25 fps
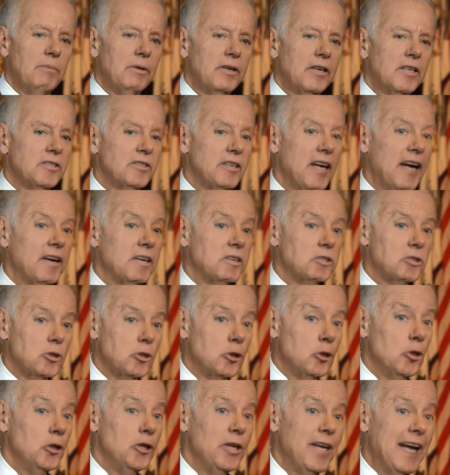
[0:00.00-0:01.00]
but it's not as
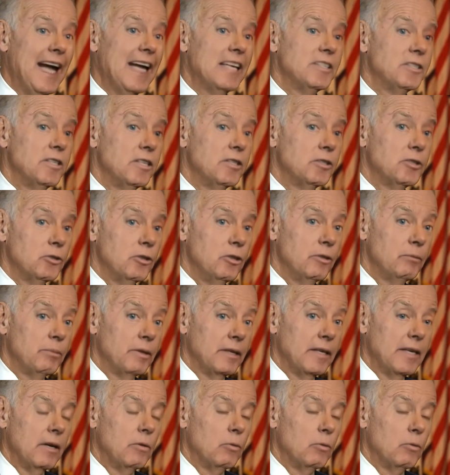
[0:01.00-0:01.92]
good as it should be.